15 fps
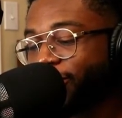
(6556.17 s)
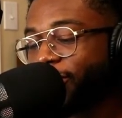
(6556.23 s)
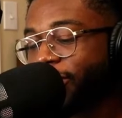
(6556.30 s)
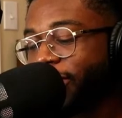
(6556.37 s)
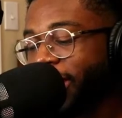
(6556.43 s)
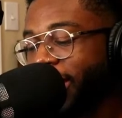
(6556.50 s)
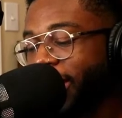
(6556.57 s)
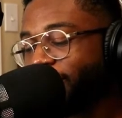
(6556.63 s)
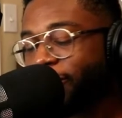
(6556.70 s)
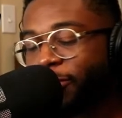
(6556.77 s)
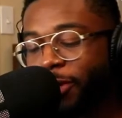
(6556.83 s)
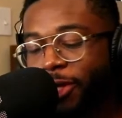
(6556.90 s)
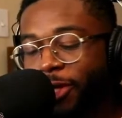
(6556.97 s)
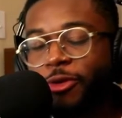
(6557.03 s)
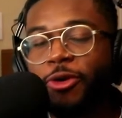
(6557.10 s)
Sure, I knew
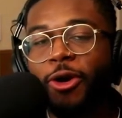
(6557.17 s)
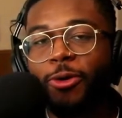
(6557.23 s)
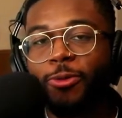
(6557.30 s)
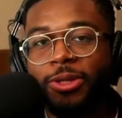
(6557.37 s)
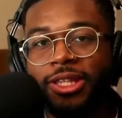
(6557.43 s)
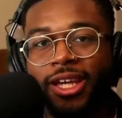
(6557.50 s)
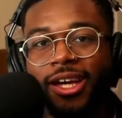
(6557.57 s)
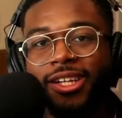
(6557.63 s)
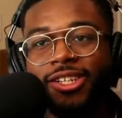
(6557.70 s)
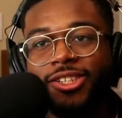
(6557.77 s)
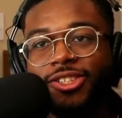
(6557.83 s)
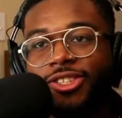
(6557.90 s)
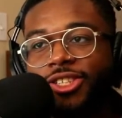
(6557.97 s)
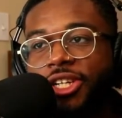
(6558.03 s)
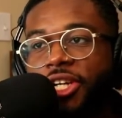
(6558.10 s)
where you were going with that.
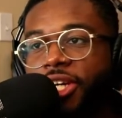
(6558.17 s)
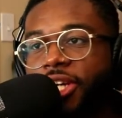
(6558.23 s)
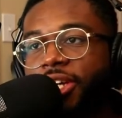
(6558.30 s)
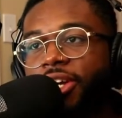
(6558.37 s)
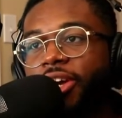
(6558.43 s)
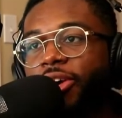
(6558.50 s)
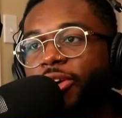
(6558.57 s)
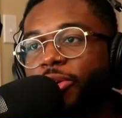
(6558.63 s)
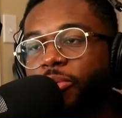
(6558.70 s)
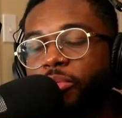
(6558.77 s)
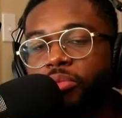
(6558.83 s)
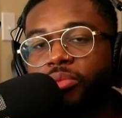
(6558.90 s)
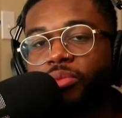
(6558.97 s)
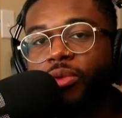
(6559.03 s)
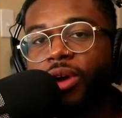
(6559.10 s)
Sure,
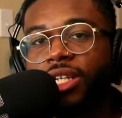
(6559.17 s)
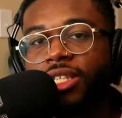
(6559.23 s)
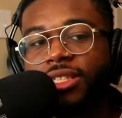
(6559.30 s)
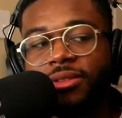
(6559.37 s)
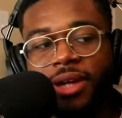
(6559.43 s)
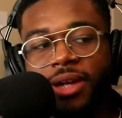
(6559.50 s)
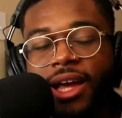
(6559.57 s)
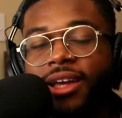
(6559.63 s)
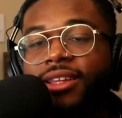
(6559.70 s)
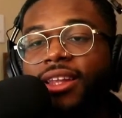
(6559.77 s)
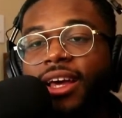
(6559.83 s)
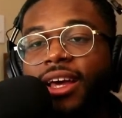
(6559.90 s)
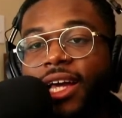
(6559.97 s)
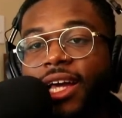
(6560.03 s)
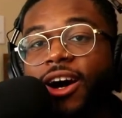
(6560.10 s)
go watch I
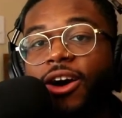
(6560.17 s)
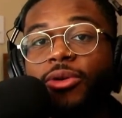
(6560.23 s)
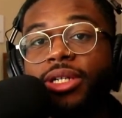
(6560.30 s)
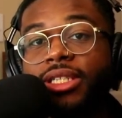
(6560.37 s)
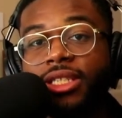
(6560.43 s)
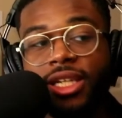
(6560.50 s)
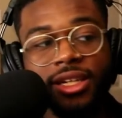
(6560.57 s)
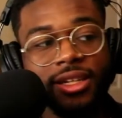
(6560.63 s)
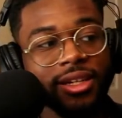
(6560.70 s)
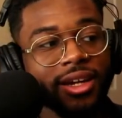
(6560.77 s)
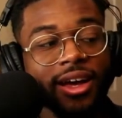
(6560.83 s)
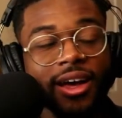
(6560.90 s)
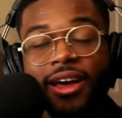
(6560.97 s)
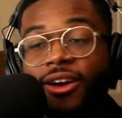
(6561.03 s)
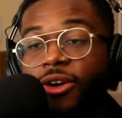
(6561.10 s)
always say.
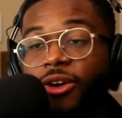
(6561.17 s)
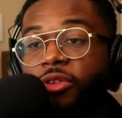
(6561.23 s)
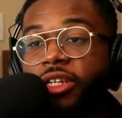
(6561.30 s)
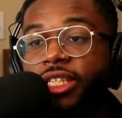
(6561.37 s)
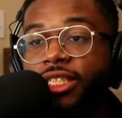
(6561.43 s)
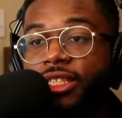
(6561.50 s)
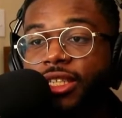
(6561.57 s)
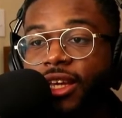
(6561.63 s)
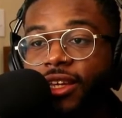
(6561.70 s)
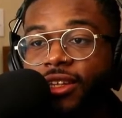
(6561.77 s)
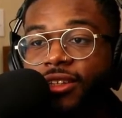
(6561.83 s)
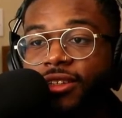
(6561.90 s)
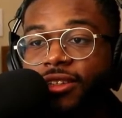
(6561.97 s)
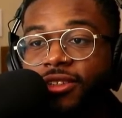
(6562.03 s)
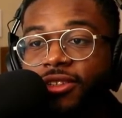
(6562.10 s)
I always say,
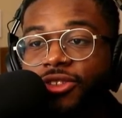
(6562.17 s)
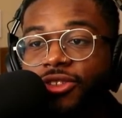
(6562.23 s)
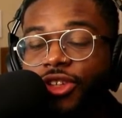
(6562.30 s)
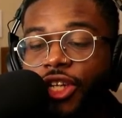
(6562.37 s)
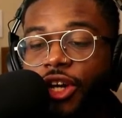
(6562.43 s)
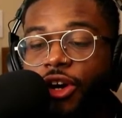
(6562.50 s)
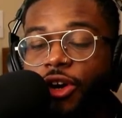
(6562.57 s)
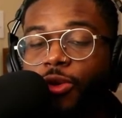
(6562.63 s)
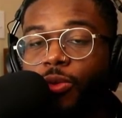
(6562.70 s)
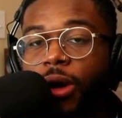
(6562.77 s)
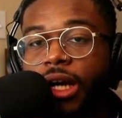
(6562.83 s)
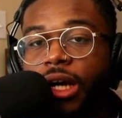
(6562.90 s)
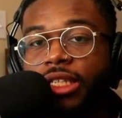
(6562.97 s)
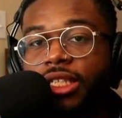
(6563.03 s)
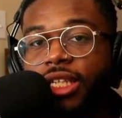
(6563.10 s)
go
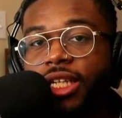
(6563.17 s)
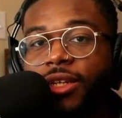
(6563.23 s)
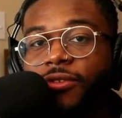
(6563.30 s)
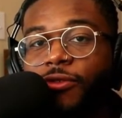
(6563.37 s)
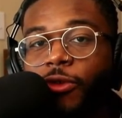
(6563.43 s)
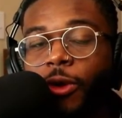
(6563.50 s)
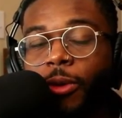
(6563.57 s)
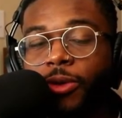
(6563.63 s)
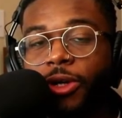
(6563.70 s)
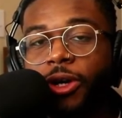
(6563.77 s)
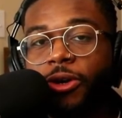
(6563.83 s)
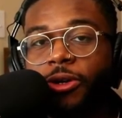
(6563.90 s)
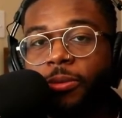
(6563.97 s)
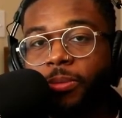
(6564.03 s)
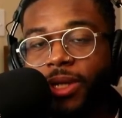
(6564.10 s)
watch it and form your
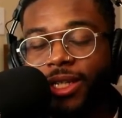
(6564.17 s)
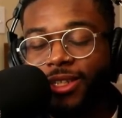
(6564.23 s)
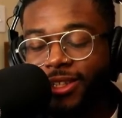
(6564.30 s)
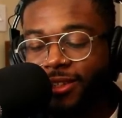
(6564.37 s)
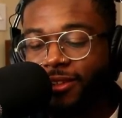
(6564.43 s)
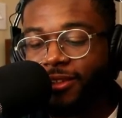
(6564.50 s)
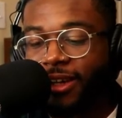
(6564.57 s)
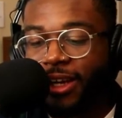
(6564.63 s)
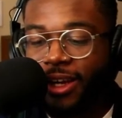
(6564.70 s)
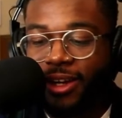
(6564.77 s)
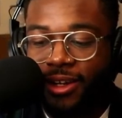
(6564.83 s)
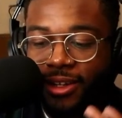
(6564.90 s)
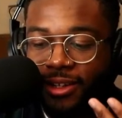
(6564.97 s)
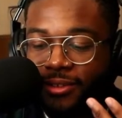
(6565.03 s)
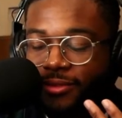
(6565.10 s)
own opinion. I
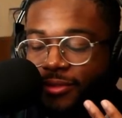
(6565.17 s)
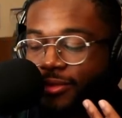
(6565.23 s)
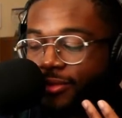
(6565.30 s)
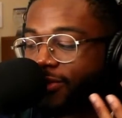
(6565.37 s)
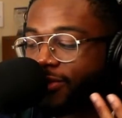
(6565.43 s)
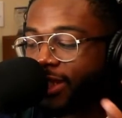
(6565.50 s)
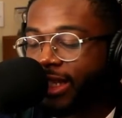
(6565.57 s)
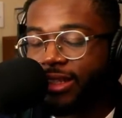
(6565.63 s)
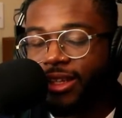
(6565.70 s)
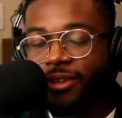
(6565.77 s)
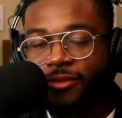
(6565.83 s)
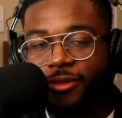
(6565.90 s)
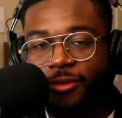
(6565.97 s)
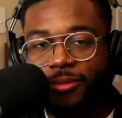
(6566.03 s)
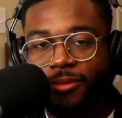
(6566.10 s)
have said
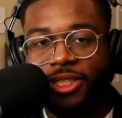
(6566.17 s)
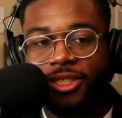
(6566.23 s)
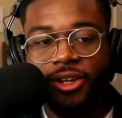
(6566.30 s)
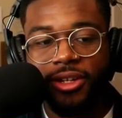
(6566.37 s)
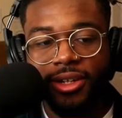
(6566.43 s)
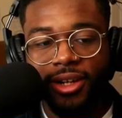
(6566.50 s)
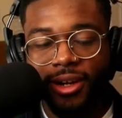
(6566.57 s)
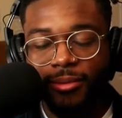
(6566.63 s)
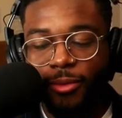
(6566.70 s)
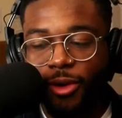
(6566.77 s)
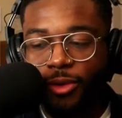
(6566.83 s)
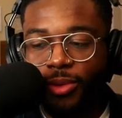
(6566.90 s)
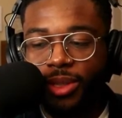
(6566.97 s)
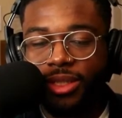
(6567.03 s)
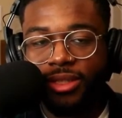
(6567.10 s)
that from the start. I'm
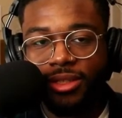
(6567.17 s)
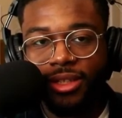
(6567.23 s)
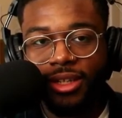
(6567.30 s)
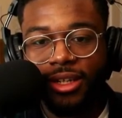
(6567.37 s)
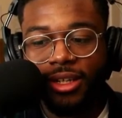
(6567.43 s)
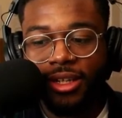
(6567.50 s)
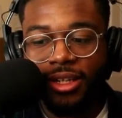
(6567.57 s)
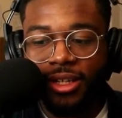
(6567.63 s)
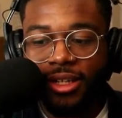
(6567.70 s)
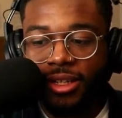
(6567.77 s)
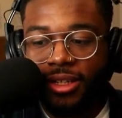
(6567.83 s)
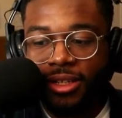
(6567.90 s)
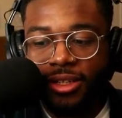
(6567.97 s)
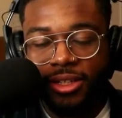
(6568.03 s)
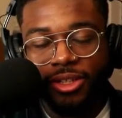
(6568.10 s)
always
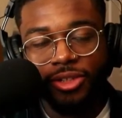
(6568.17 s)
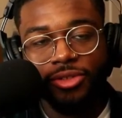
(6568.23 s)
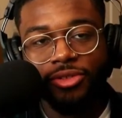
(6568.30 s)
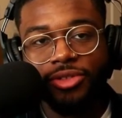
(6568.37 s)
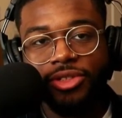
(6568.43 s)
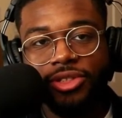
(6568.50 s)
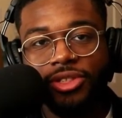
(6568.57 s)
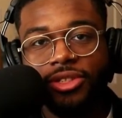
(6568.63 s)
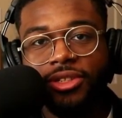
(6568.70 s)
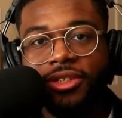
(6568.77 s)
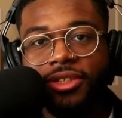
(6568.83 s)
huge